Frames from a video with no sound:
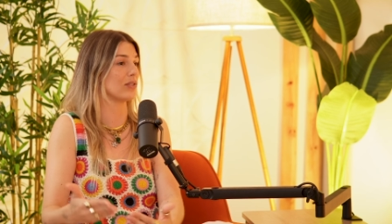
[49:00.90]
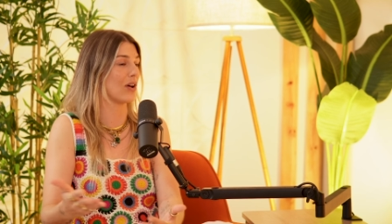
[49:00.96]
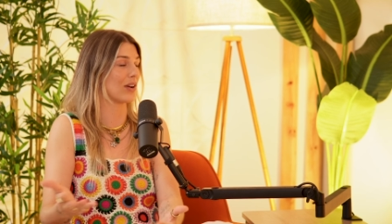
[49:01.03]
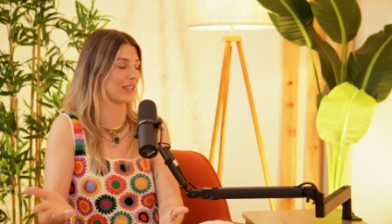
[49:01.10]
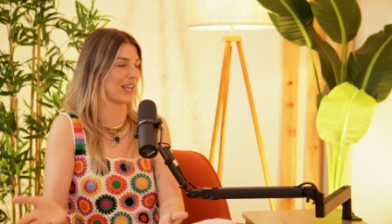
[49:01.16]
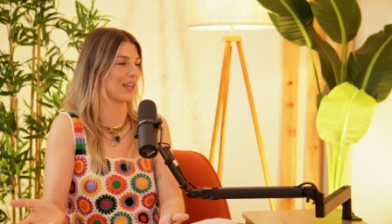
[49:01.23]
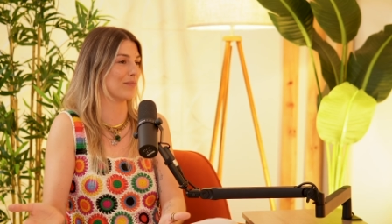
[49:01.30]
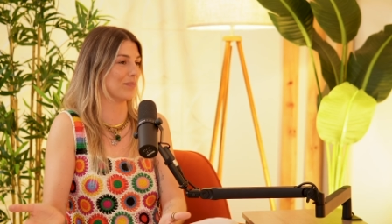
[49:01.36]
as
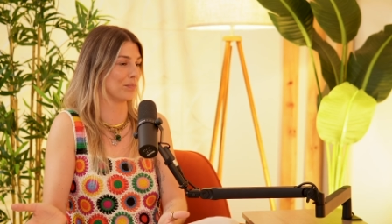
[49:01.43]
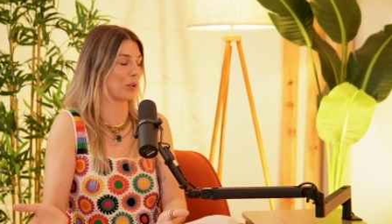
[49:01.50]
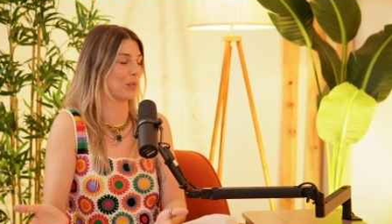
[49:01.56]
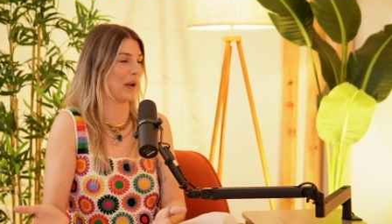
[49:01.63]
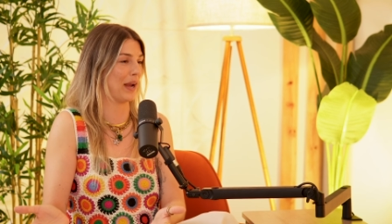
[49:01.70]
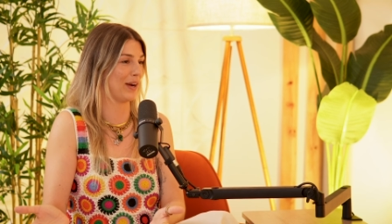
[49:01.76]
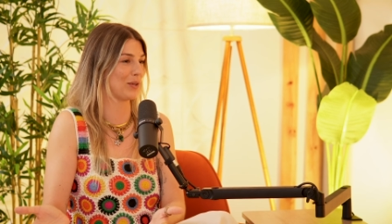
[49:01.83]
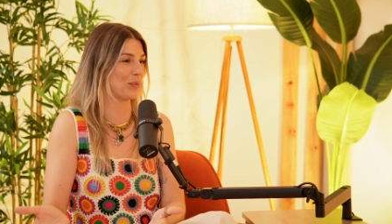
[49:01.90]
long as I'm
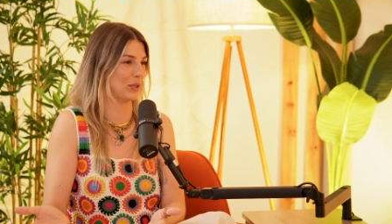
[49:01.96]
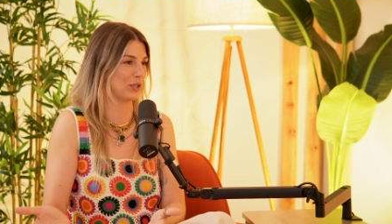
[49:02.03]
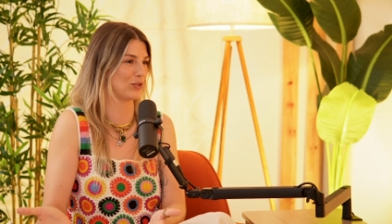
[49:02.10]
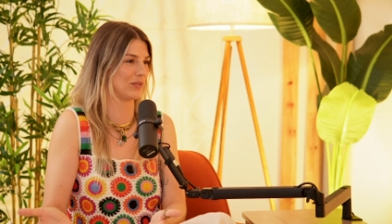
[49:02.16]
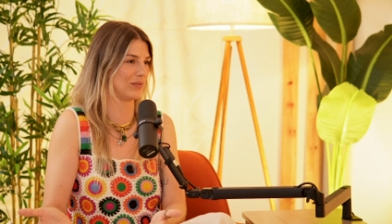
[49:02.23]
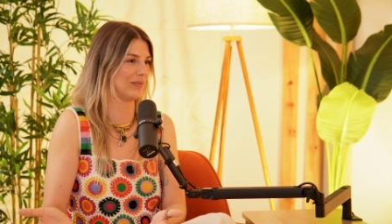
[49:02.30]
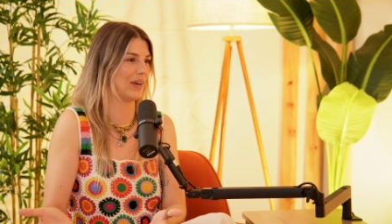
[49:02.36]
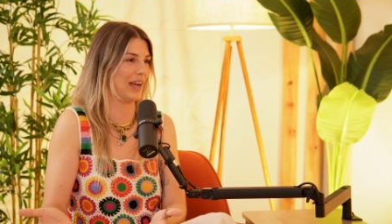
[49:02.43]
prepared,
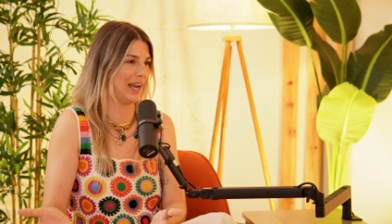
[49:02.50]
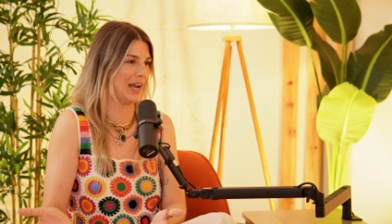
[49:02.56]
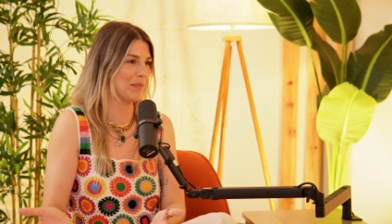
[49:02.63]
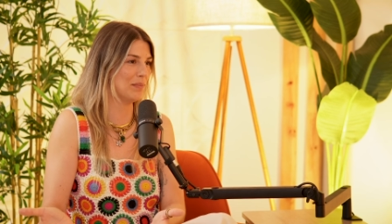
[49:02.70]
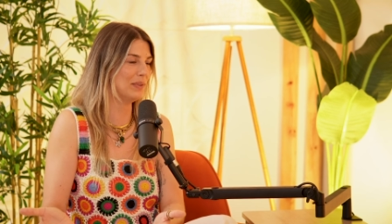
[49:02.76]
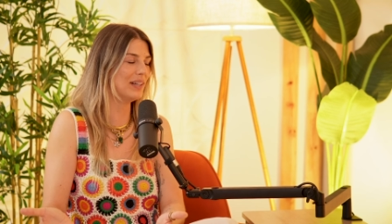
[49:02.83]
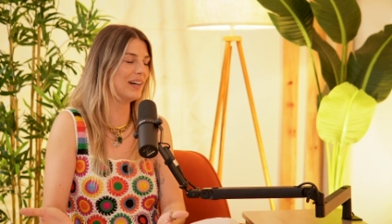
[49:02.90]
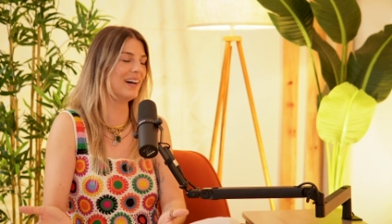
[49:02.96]
which I
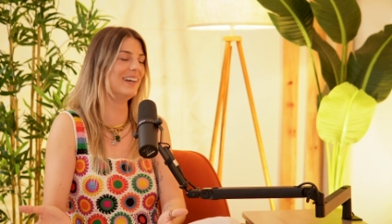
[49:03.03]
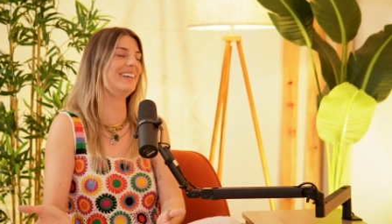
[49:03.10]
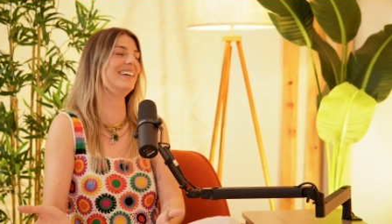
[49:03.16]
am.